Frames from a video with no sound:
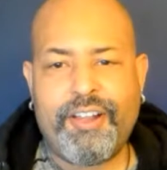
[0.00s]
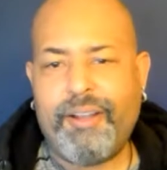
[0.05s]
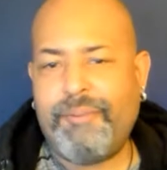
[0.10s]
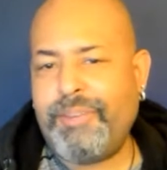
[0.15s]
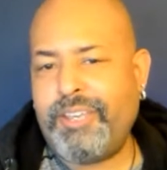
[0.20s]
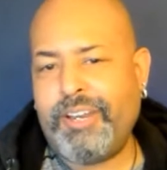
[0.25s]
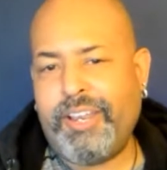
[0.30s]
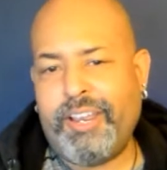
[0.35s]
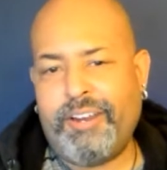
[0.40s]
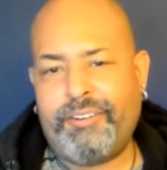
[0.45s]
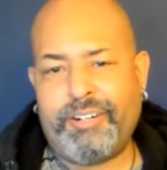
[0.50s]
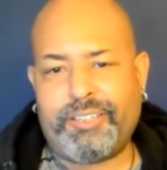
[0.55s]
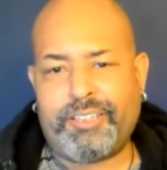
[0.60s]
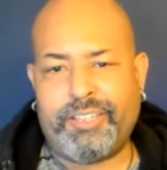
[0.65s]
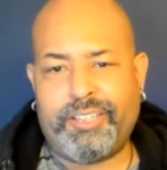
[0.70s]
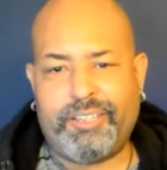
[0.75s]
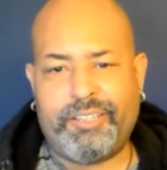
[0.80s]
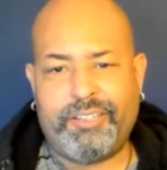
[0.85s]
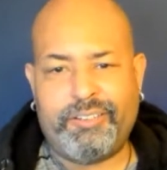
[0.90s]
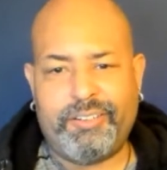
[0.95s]
I mean,
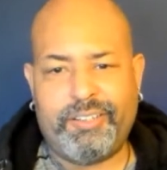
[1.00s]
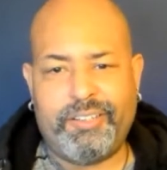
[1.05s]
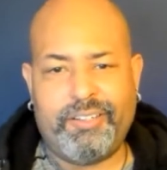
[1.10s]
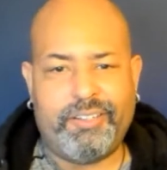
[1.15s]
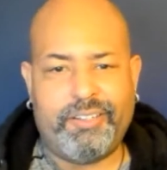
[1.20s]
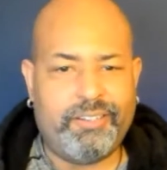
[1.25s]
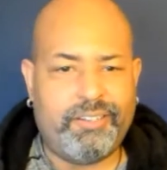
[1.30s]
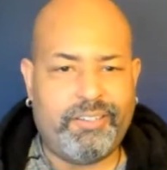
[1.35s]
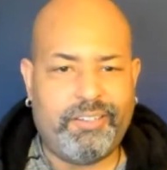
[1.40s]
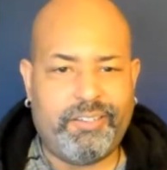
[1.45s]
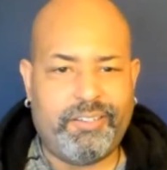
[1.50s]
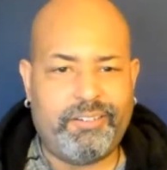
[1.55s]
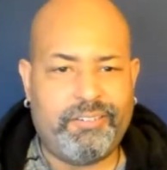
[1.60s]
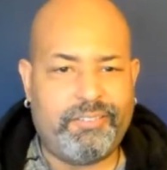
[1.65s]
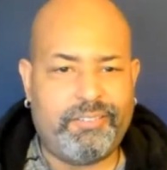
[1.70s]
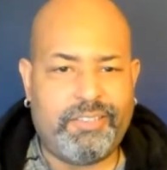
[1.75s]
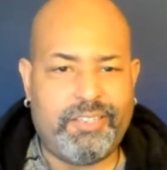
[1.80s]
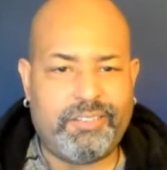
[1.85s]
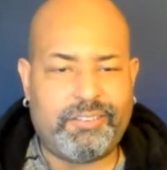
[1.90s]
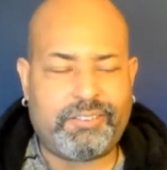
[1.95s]
everything
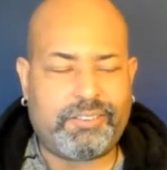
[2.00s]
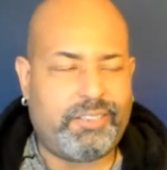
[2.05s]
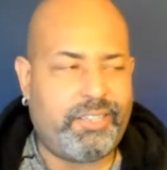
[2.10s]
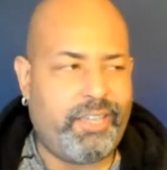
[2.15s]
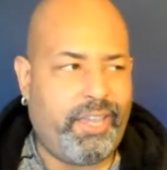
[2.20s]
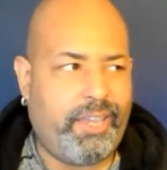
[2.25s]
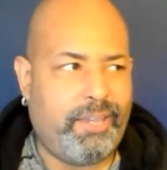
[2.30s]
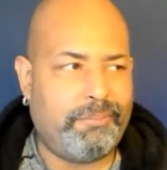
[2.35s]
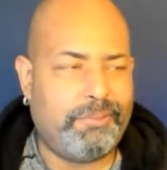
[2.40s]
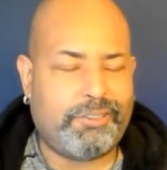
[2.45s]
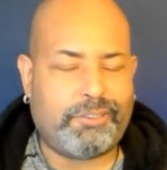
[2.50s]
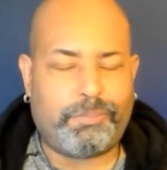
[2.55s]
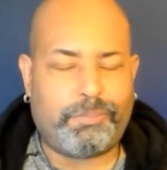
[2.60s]
in this game is